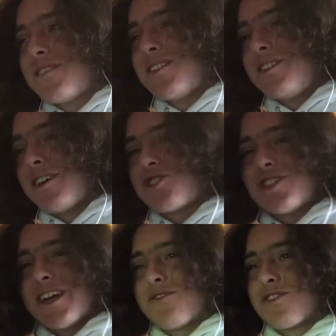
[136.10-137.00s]
Yeah,
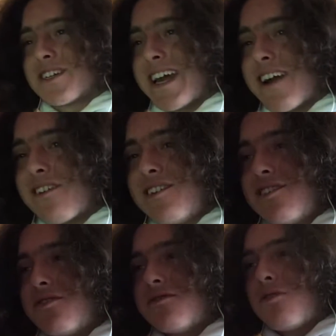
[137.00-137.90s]
Chandler, Garrett,
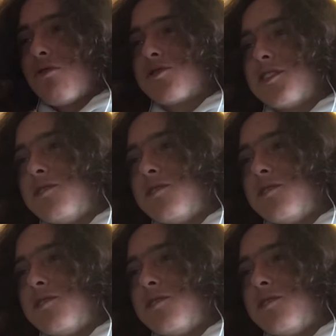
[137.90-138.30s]
whole team.